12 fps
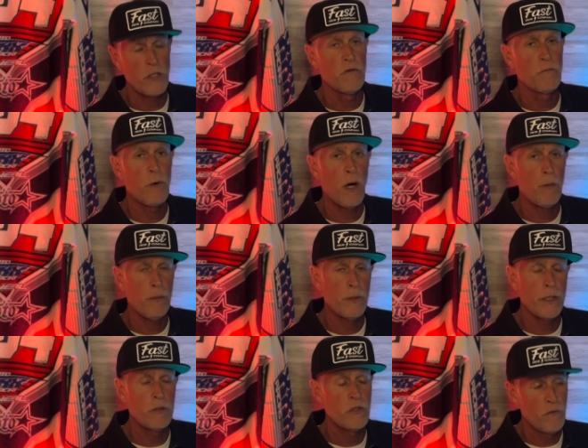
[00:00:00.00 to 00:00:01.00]
You've
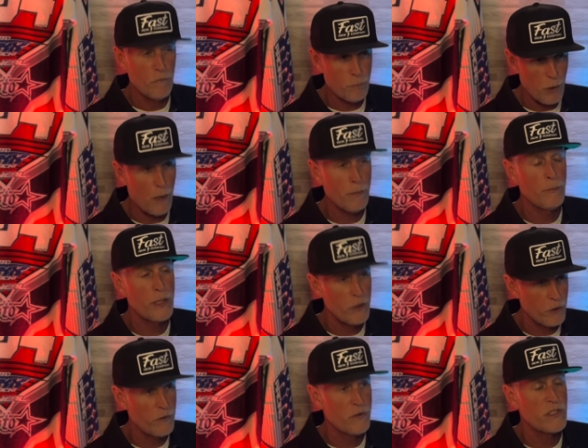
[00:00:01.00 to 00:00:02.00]
probably, you have probably
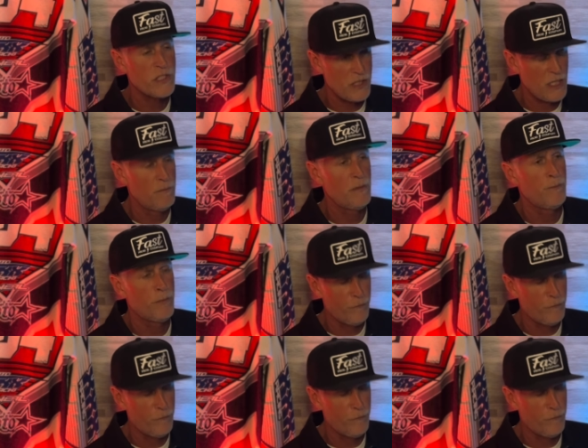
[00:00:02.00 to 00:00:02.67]
heard this statement